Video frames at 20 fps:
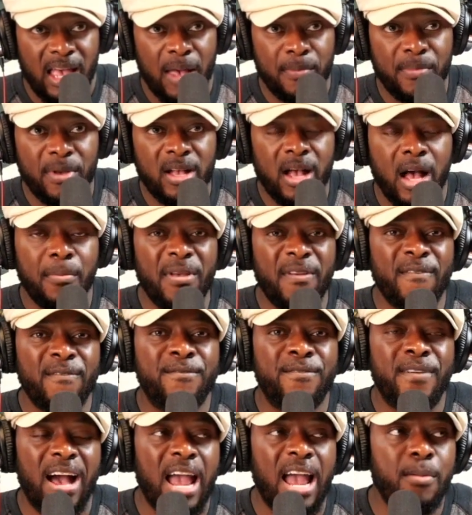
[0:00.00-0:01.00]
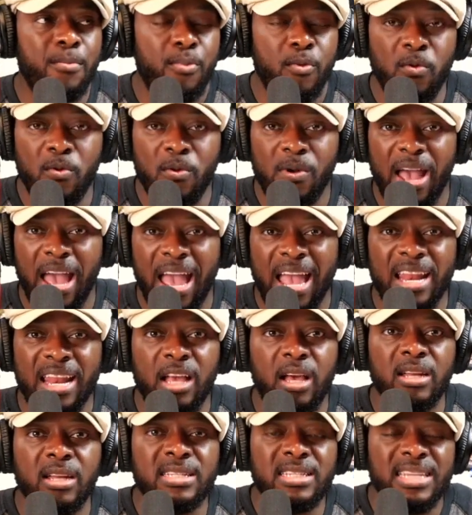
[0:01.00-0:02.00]
and become a viable
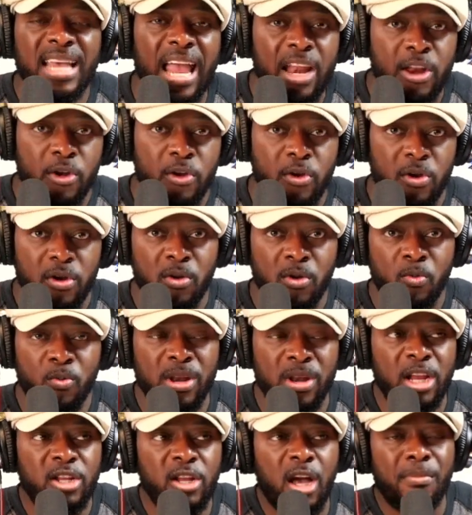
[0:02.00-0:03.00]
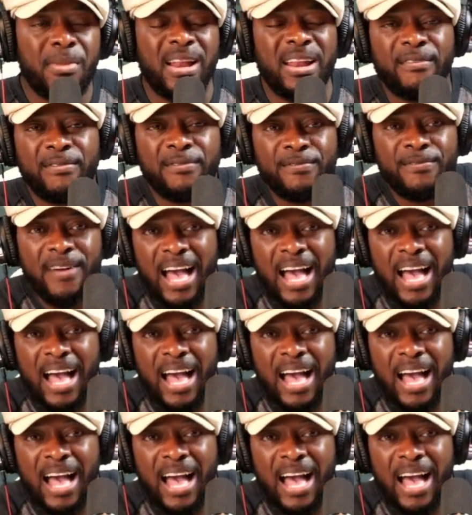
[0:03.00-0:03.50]
and a contender. When they're talking about the